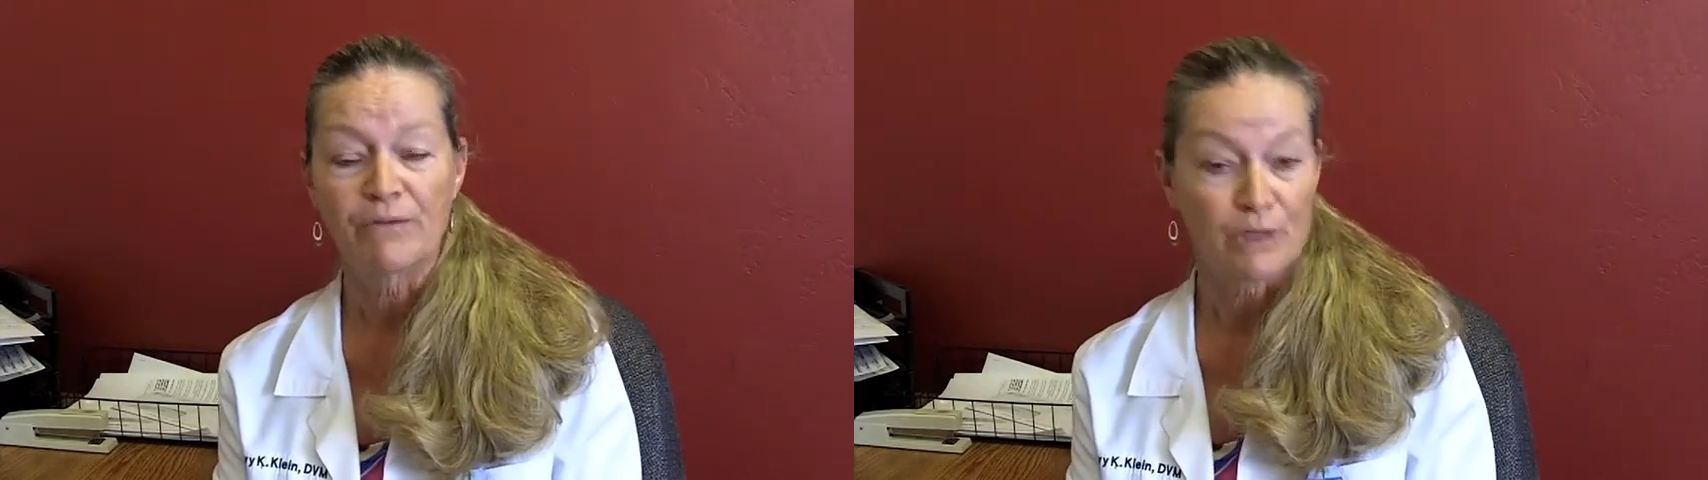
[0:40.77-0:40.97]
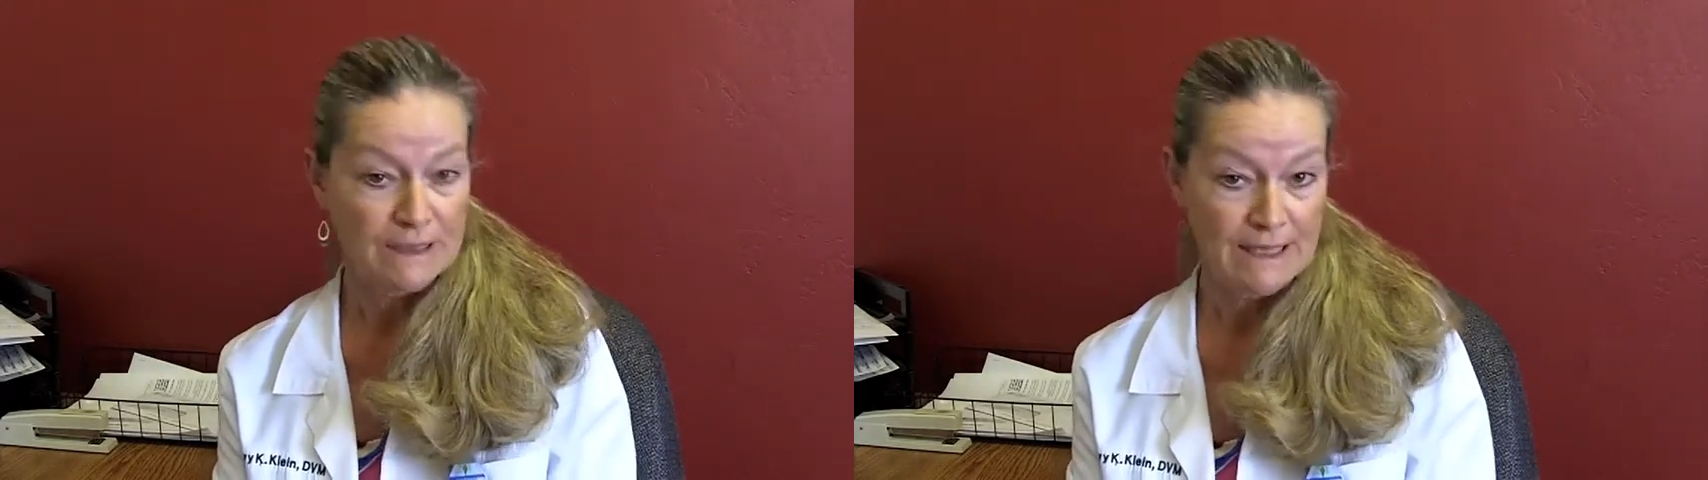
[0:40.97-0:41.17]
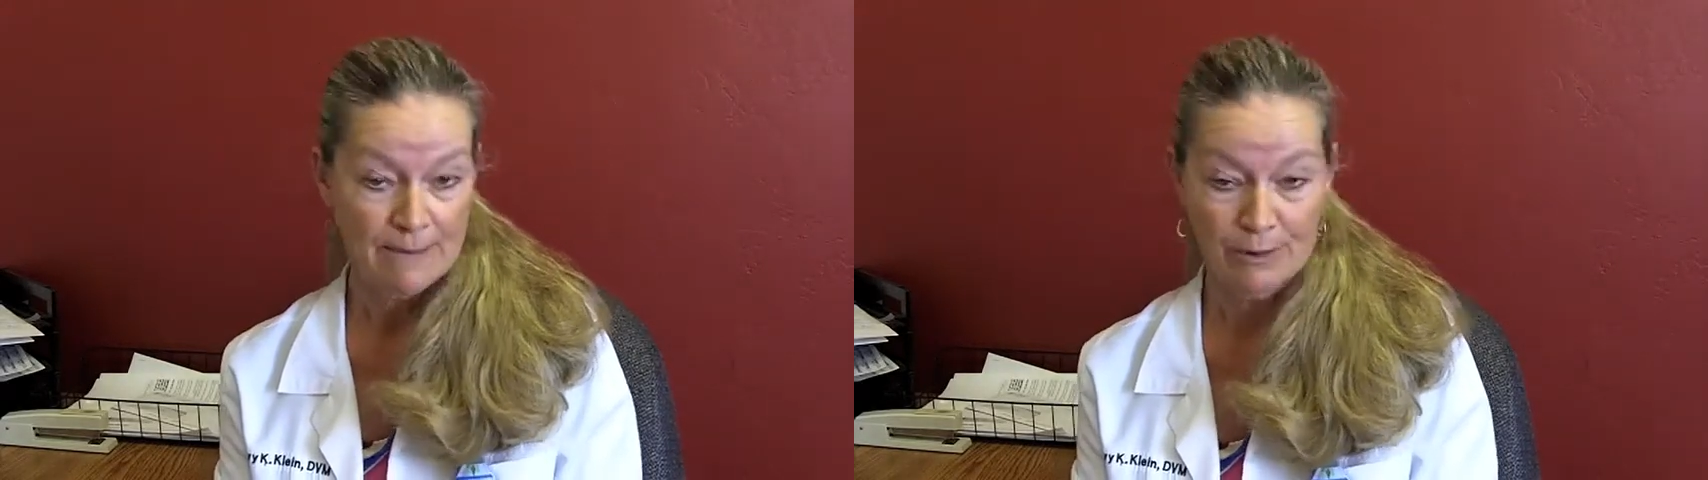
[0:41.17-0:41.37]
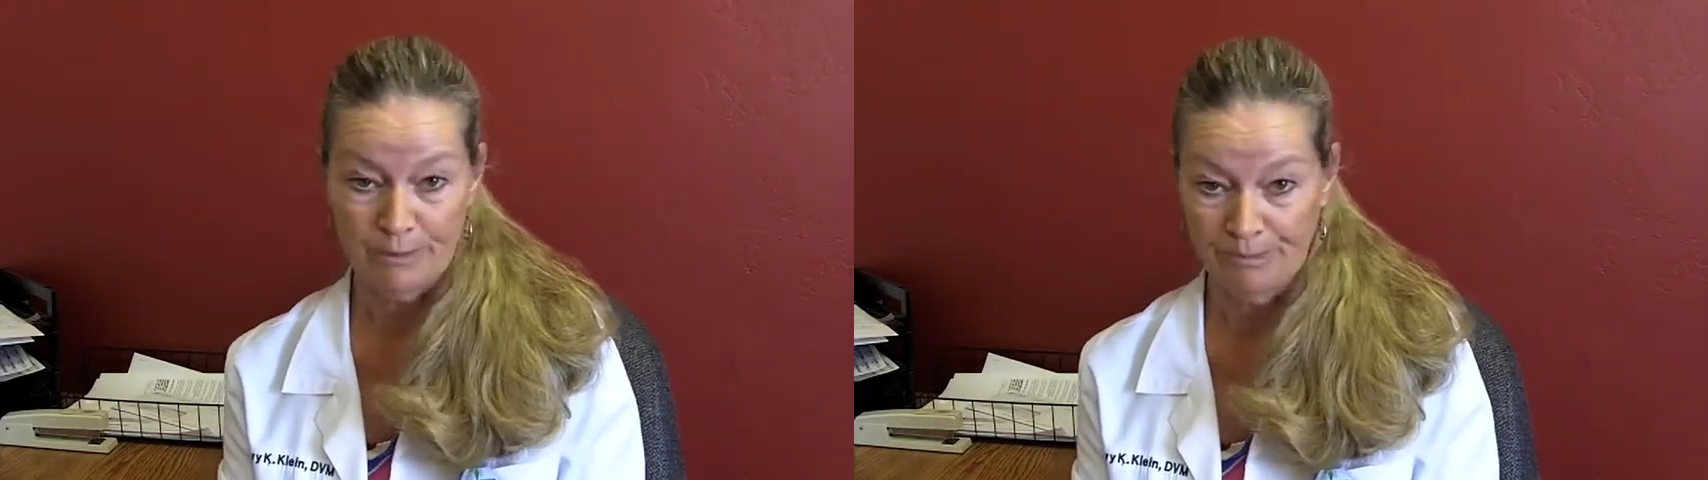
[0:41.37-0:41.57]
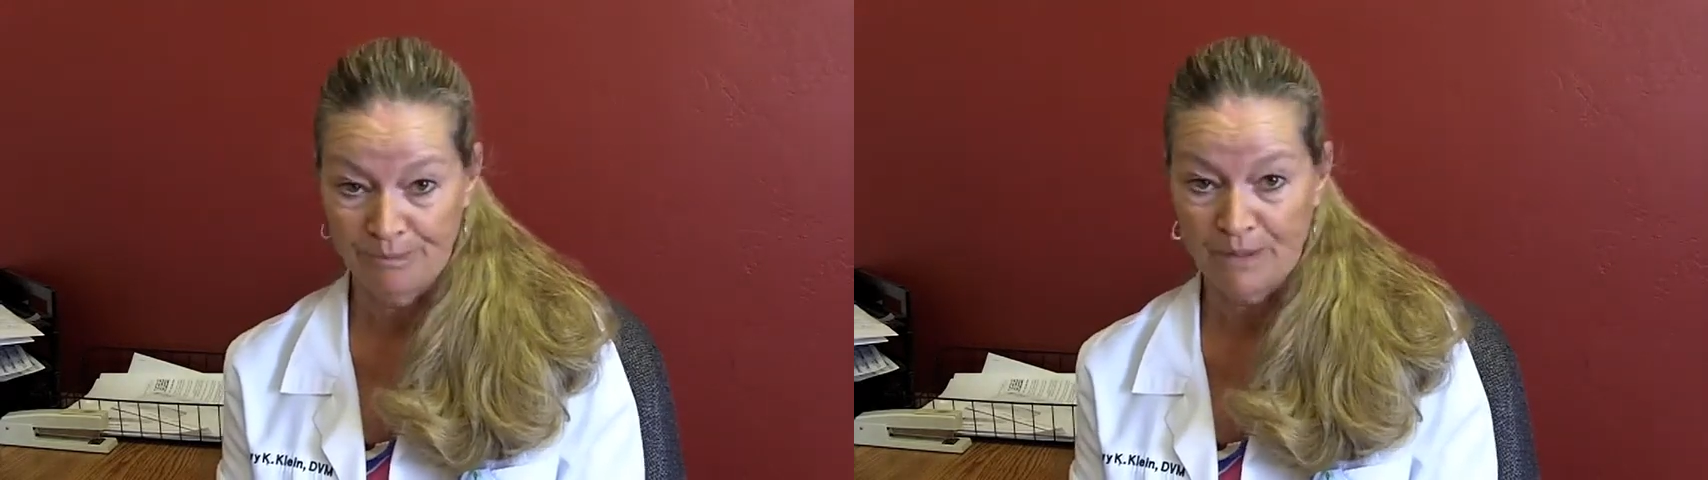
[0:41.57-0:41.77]
For
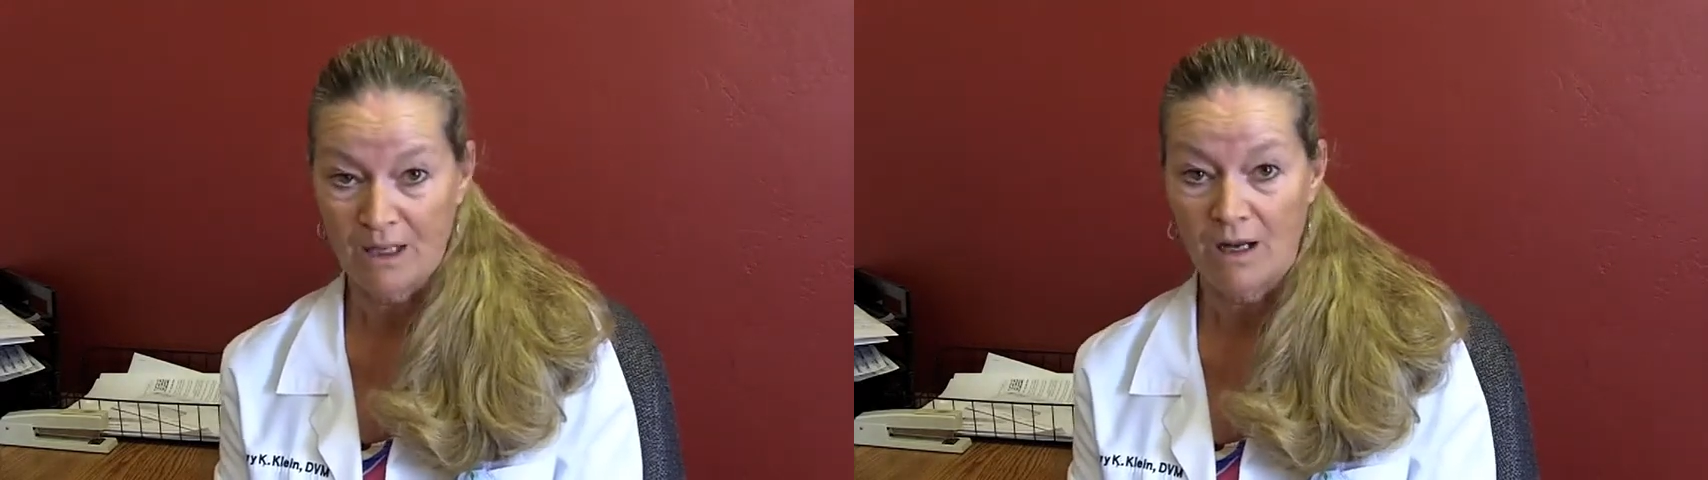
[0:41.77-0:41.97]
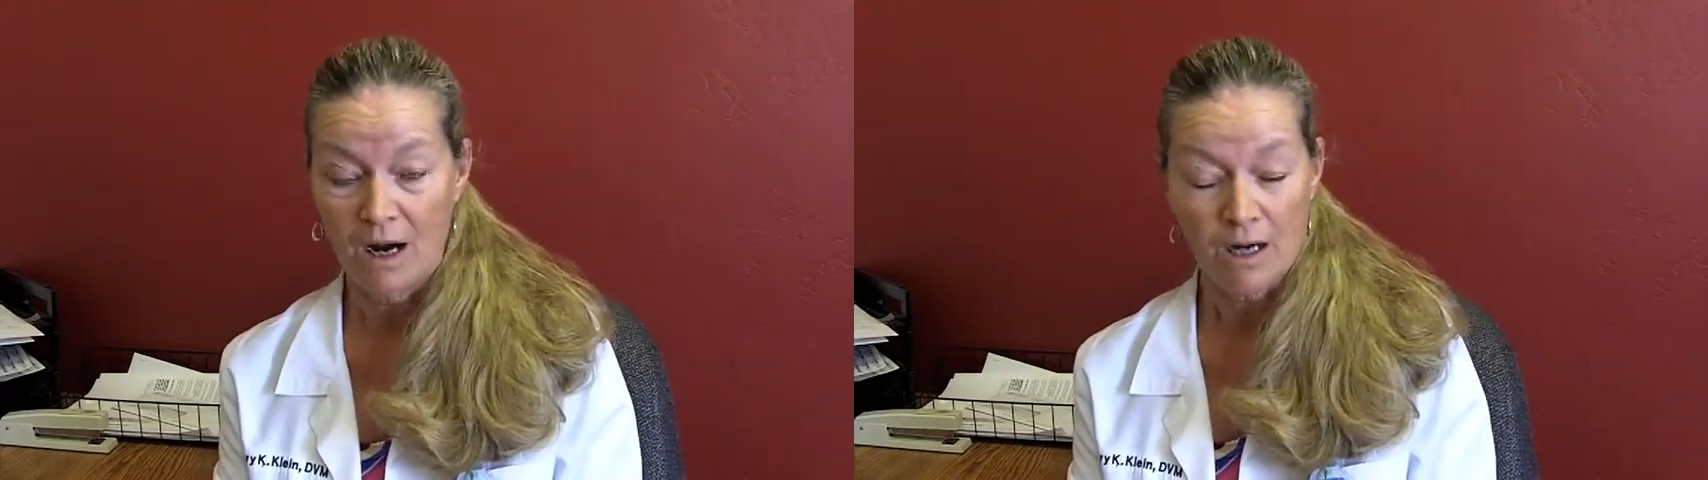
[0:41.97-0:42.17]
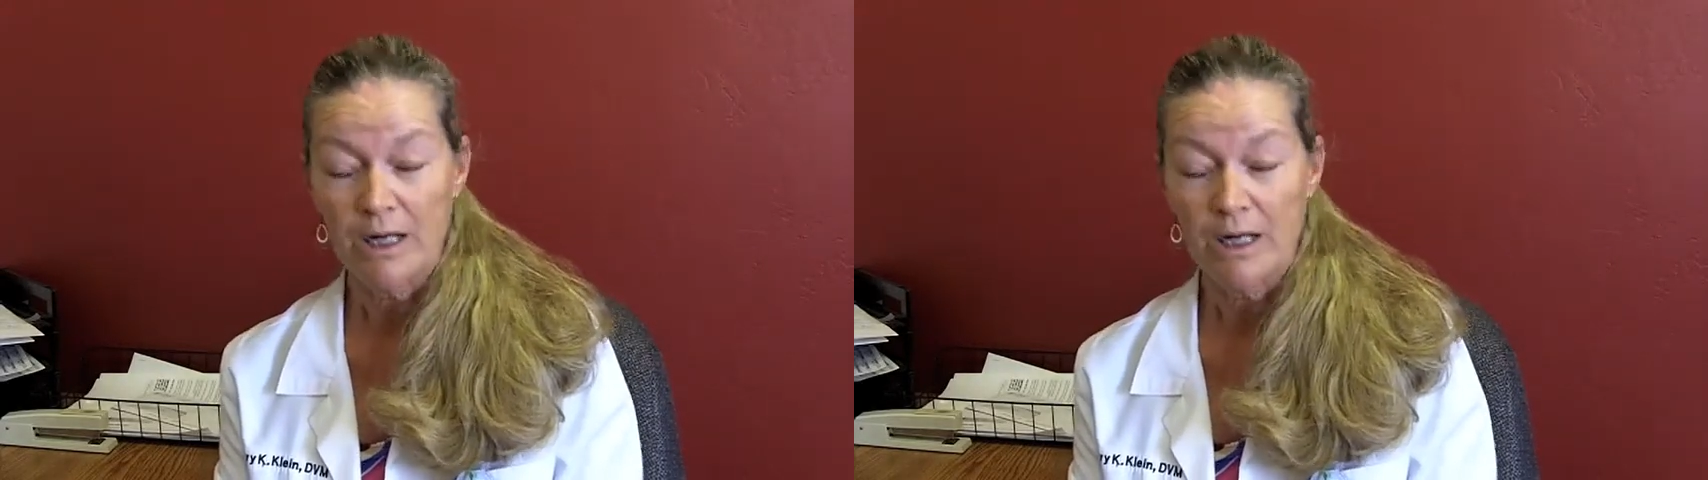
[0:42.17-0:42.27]
example, our